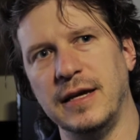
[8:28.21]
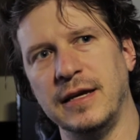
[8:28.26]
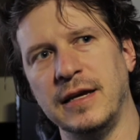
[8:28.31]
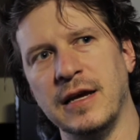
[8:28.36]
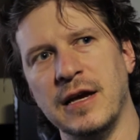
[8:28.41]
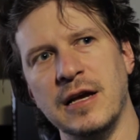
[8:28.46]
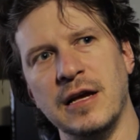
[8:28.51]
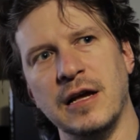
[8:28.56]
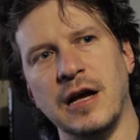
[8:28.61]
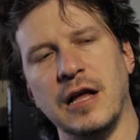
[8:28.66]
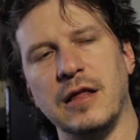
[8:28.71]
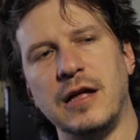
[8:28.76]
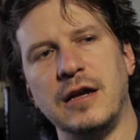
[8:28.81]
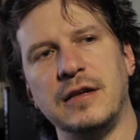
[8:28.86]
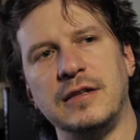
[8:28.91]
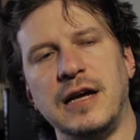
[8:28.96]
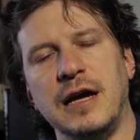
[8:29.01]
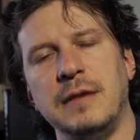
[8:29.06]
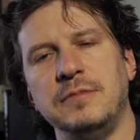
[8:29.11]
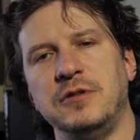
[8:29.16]
Like, a
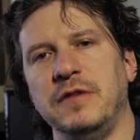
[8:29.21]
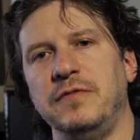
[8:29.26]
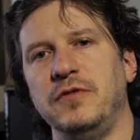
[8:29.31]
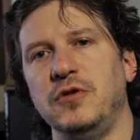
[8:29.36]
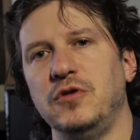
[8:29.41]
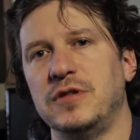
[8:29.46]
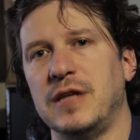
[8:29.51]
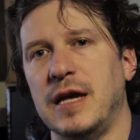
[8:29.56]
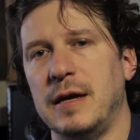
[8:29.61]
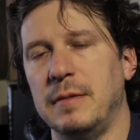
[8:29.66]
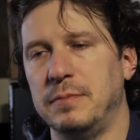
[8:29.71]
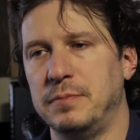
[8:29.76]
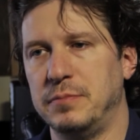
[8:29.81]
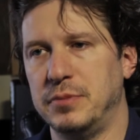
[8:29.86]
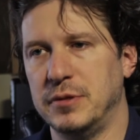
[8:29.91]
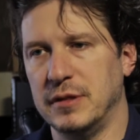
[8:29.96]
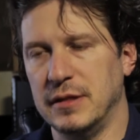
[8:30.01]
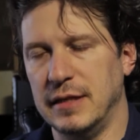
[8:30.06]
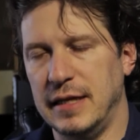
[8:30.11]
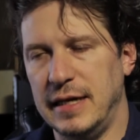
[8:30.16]
lot of times if you say
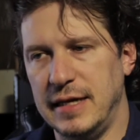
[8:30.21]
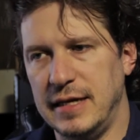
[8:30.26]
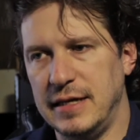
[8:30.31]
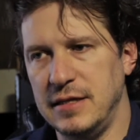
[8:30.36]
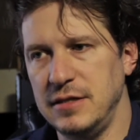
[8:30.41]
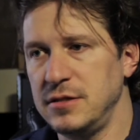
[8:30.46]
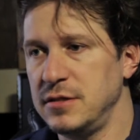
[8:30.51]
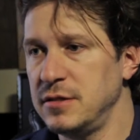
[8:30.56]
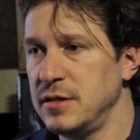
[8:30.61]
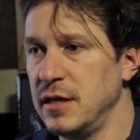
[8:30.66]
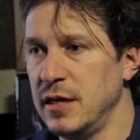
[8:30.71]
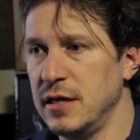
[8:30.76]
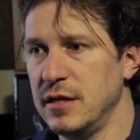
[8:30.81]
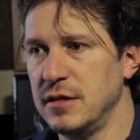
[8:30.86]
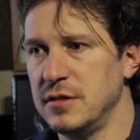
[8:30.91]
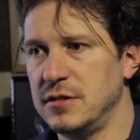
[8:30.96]
please,